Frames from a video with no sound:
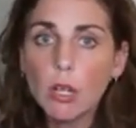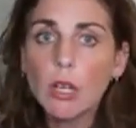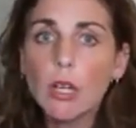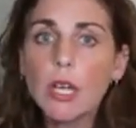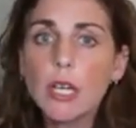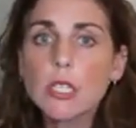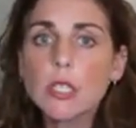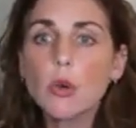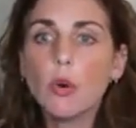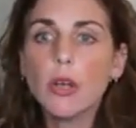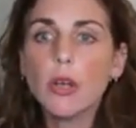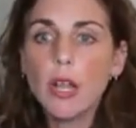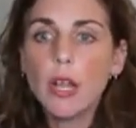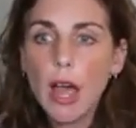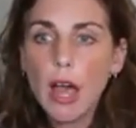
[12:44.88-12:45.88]
is going
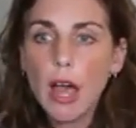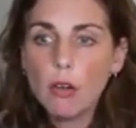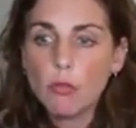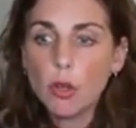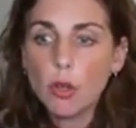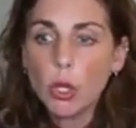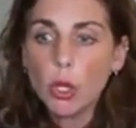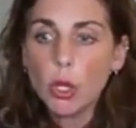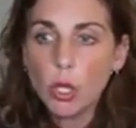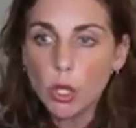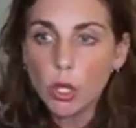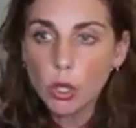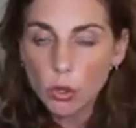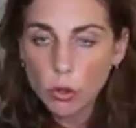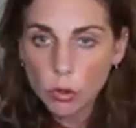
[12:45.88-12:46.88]
to have
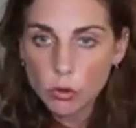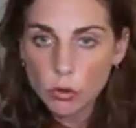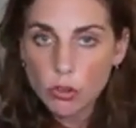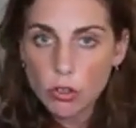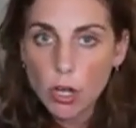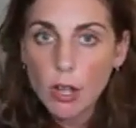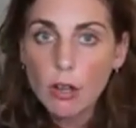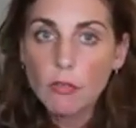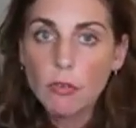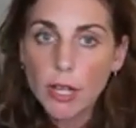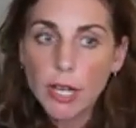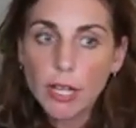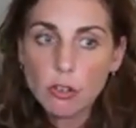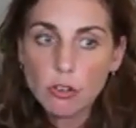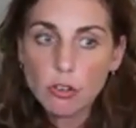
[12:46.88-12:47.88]
huge
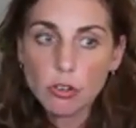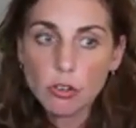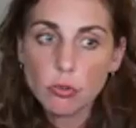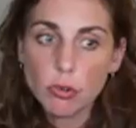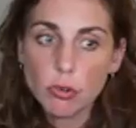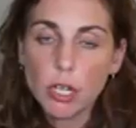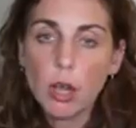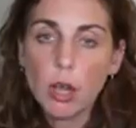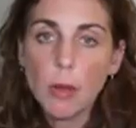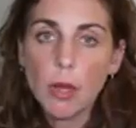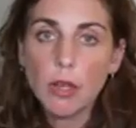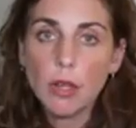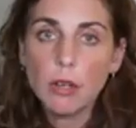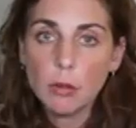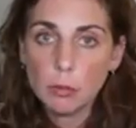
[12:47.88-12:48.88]
financial freedom
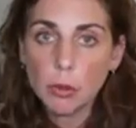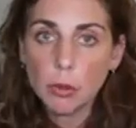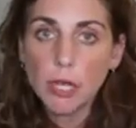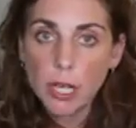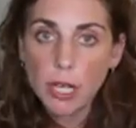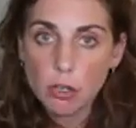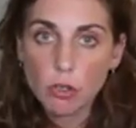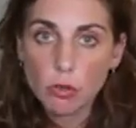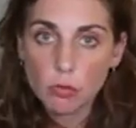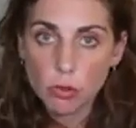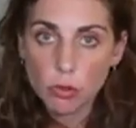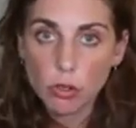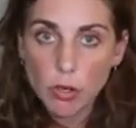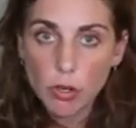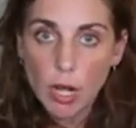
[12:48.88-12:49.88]
and implication for
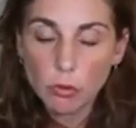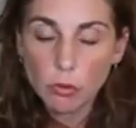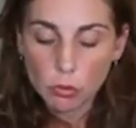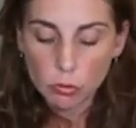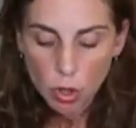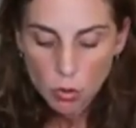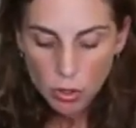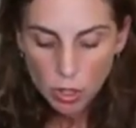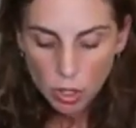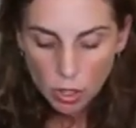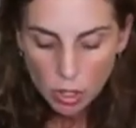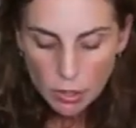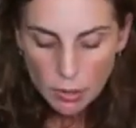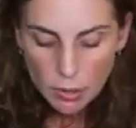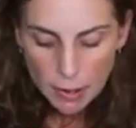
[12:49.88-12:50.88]
you down the road.
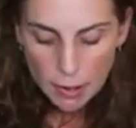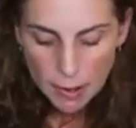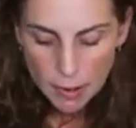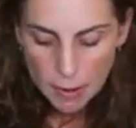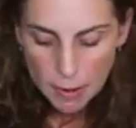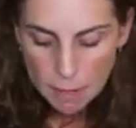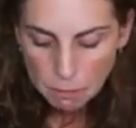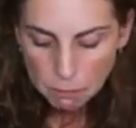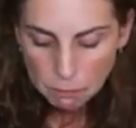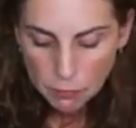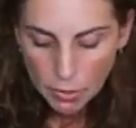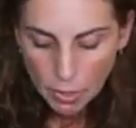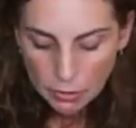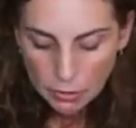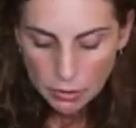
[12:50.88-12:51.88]
I
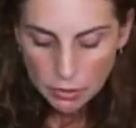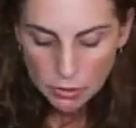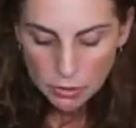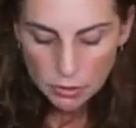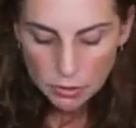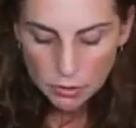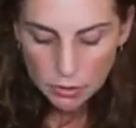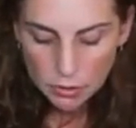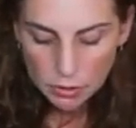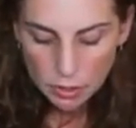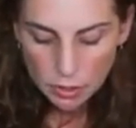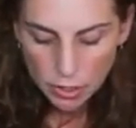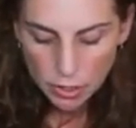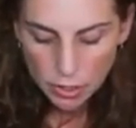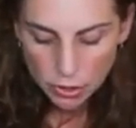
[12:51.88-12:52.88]

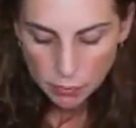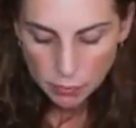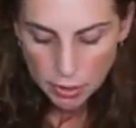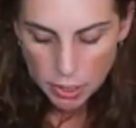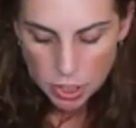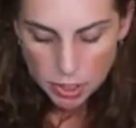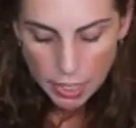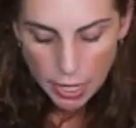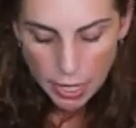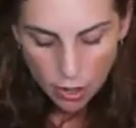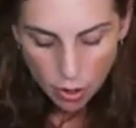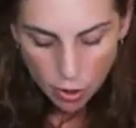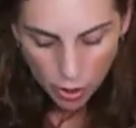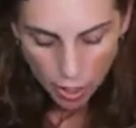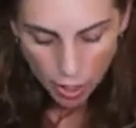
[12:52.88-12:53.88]
already mentioned that.
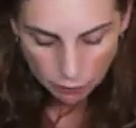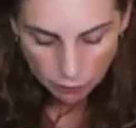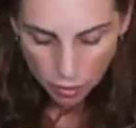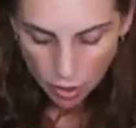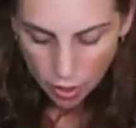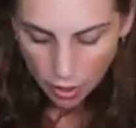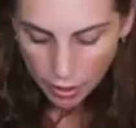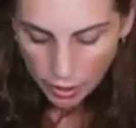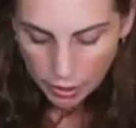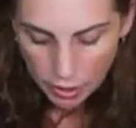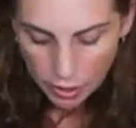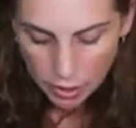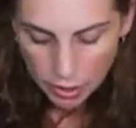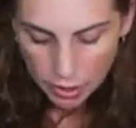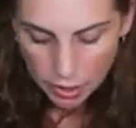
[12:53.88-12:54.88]
Okay.
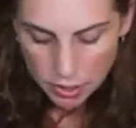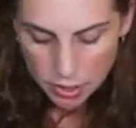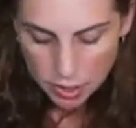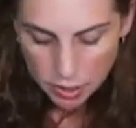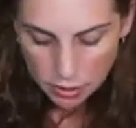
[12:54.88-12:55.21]
And